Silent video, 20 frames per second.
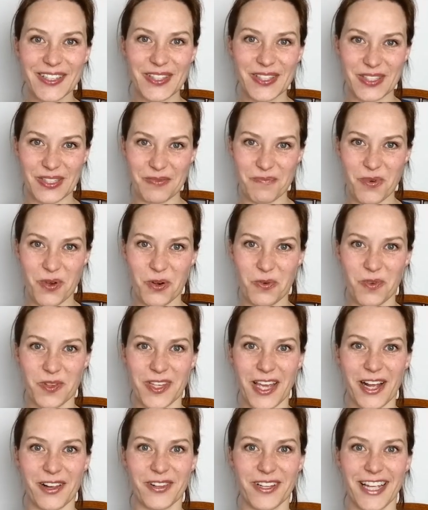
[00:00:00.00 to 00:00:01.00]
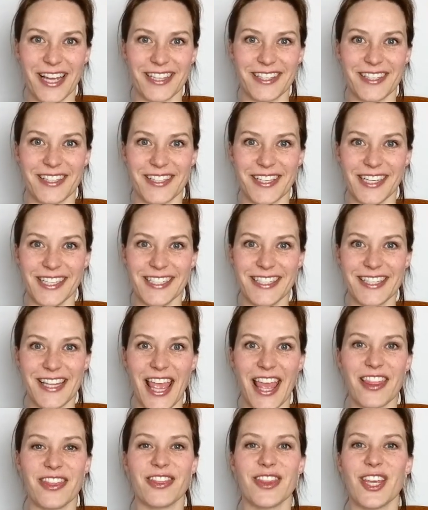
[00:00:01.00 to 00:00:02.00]
Simone with OwlCatDesigns,
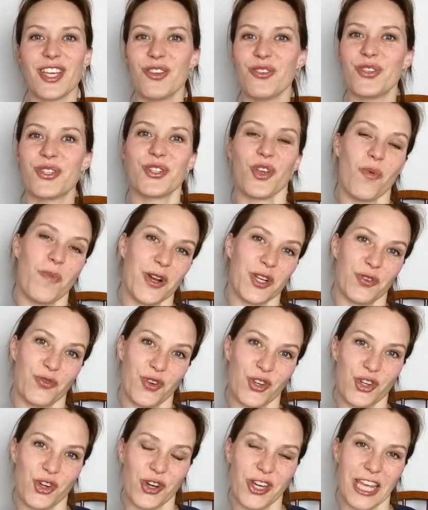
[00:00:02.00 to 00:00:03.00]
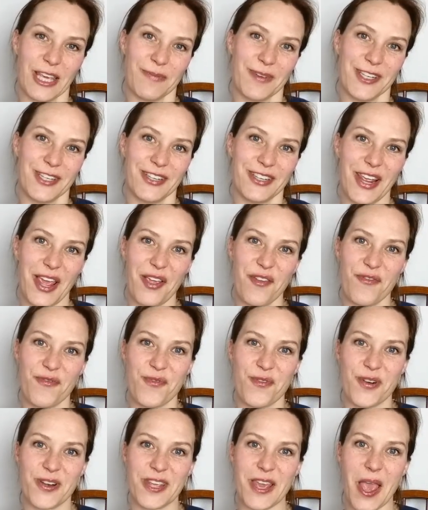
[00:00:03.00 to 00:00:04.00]
and thank you so much for joining me today
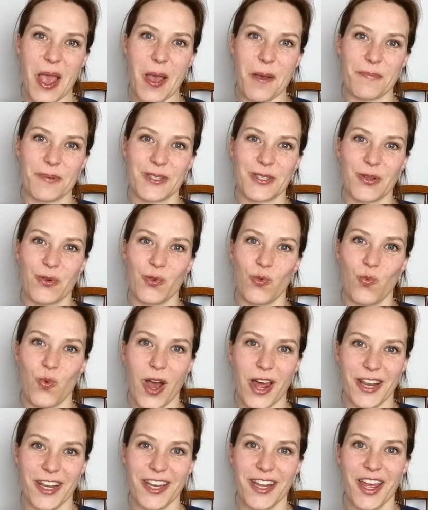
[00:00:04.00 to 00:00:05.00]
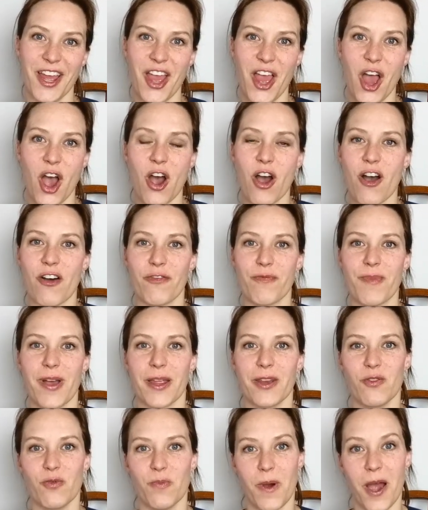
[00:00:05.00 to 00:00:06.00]
for the episode one of
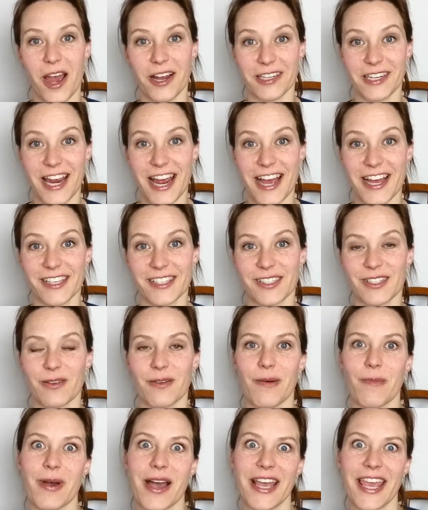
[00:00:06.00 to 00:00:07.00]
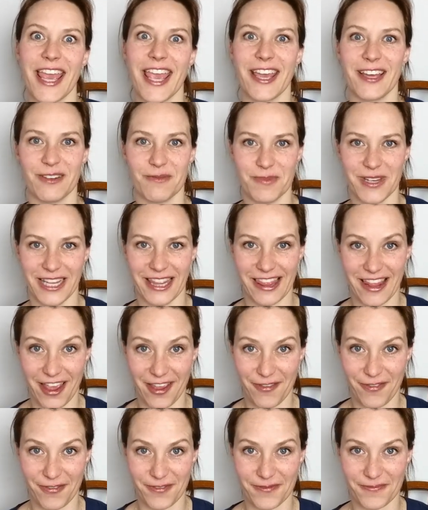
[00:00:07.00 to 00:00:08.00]
my new podcast, My Handmade
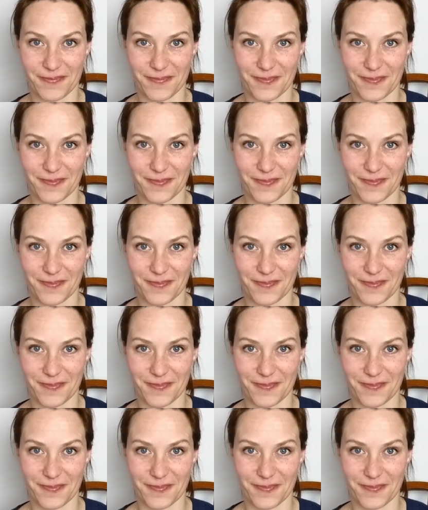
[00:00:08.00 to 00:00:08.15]
Life.